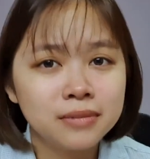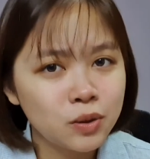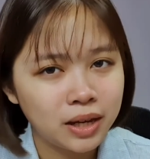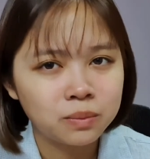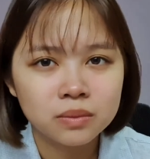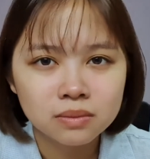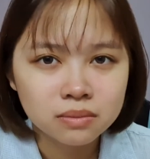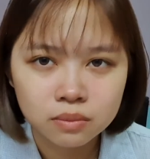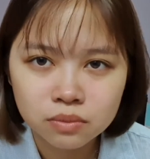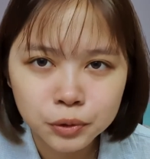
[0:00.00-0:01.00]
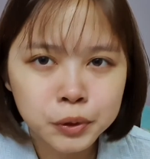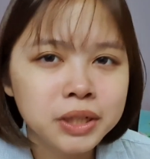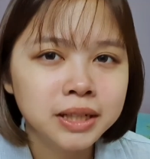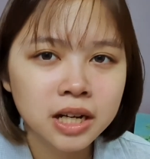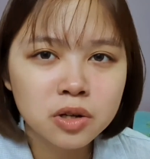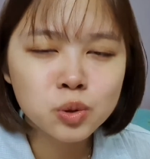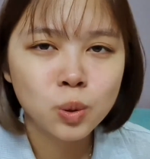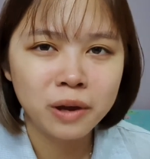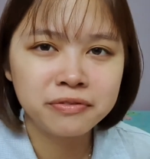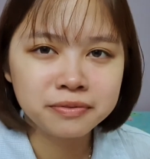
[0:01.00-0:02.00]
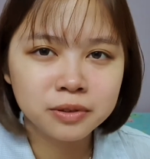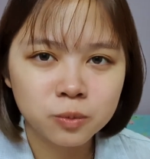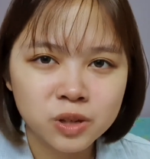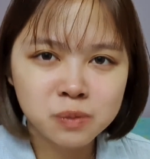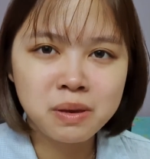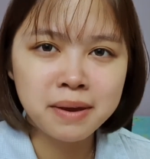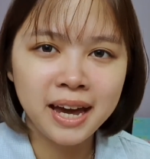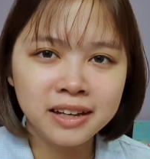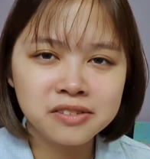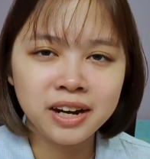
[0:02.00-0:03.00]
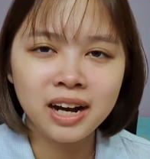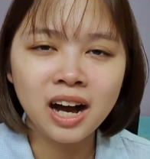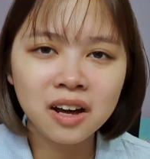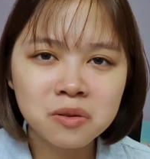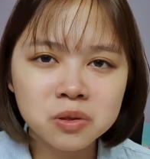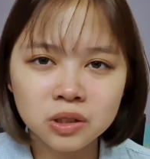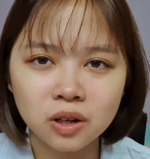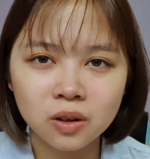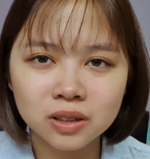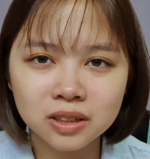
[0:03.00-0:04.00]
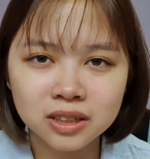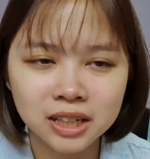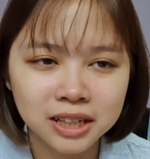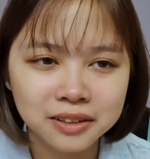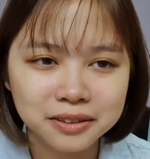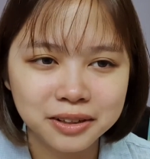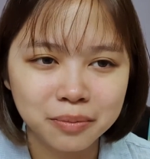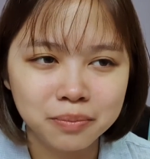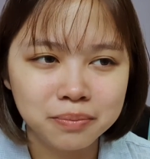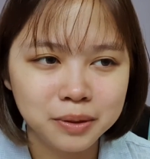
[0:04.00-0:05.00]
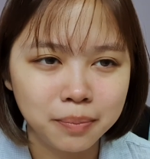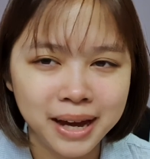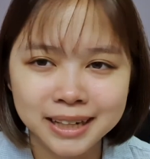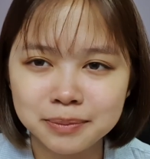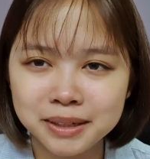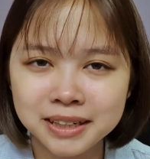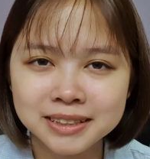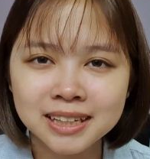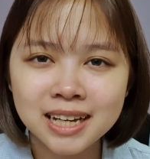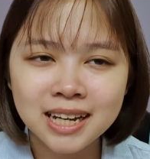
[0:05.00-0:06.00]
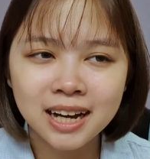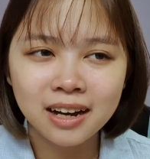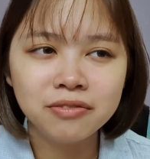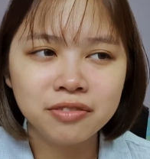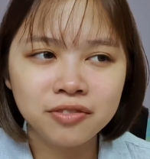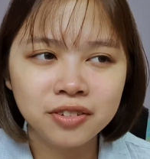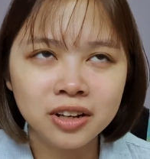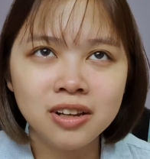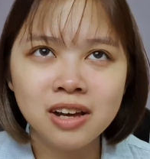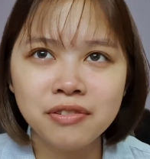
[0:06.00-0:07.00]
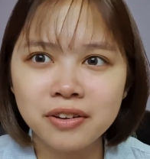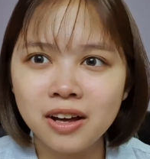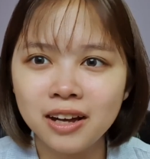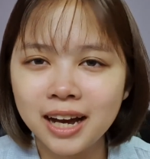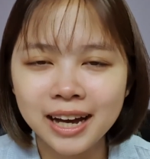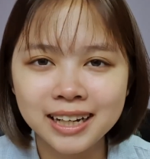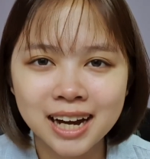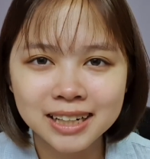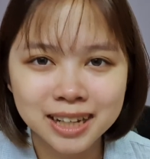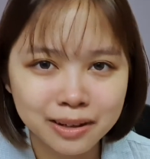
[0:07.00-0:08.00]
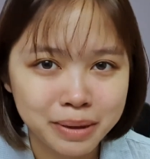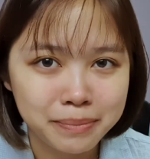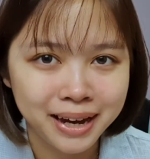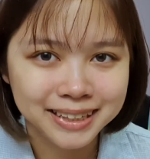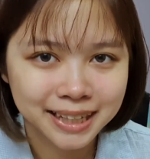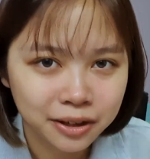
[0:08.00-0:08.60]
Okay, to the girls who have wispy bangs, right? How do y'all curl your bangs? Because for the love of God, I can't curl my bangs at